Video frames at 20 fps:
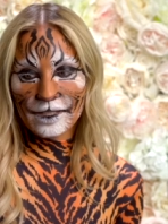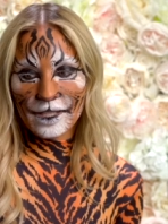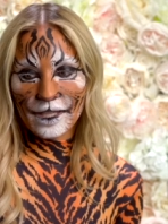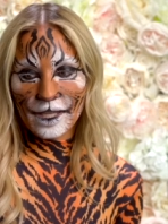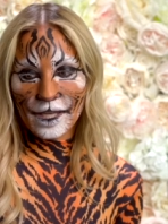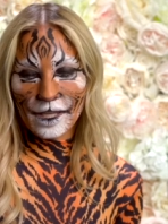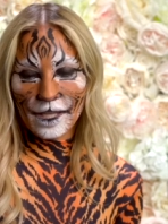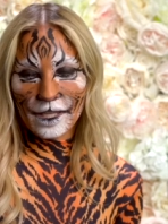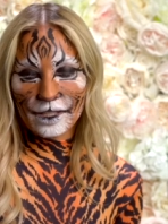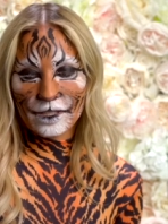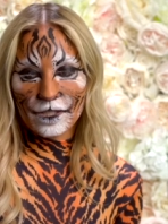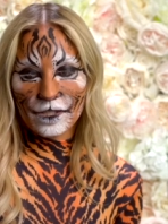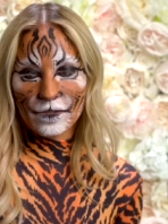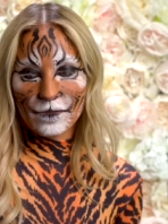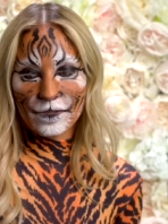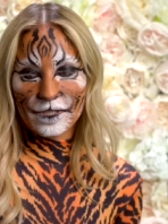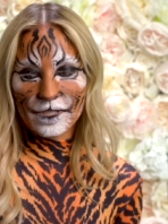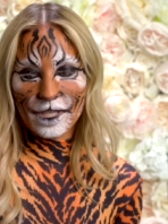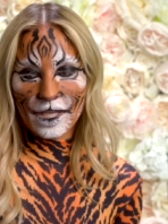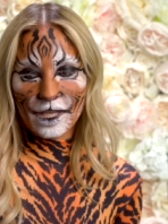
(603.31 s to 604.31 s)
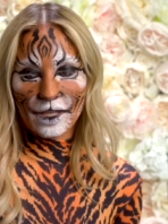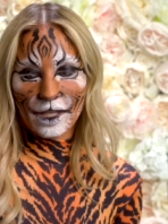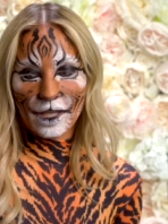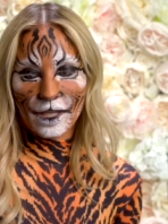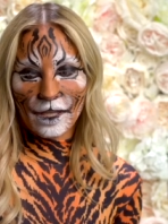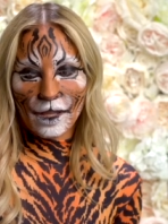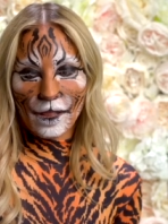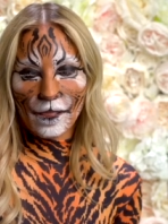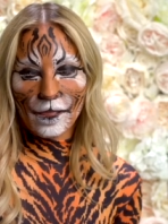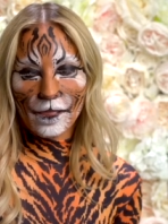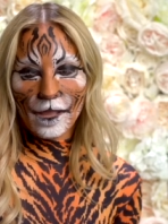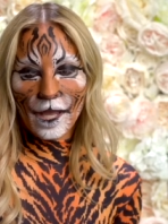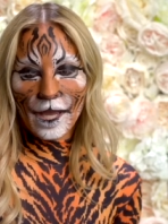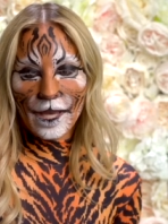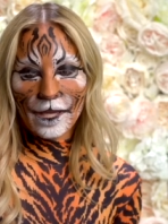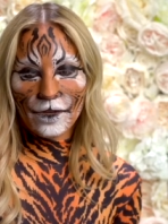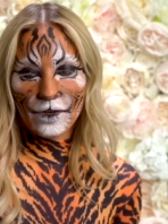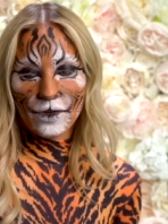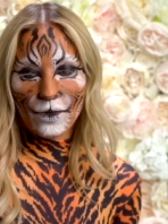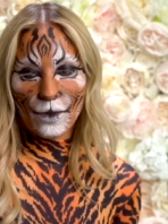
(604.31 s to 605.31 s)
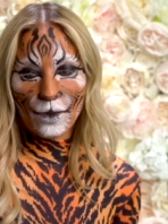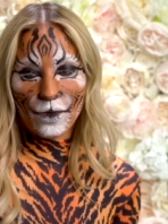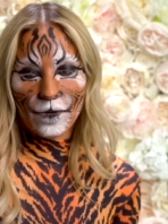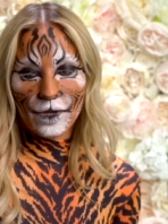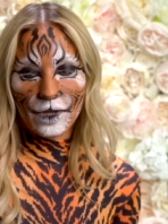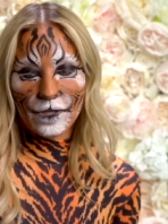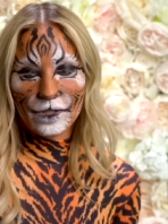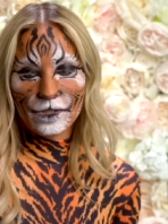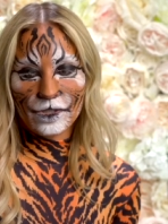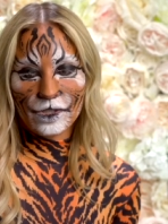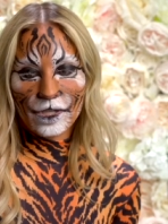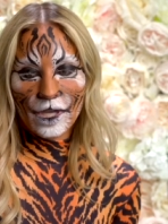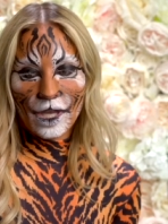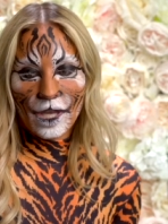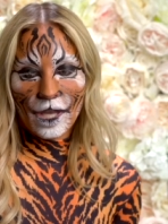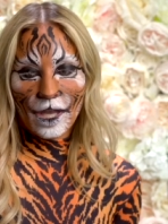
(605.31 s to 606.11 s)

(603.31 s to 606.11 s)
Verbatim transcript: thing I like to do is take like a lighter orange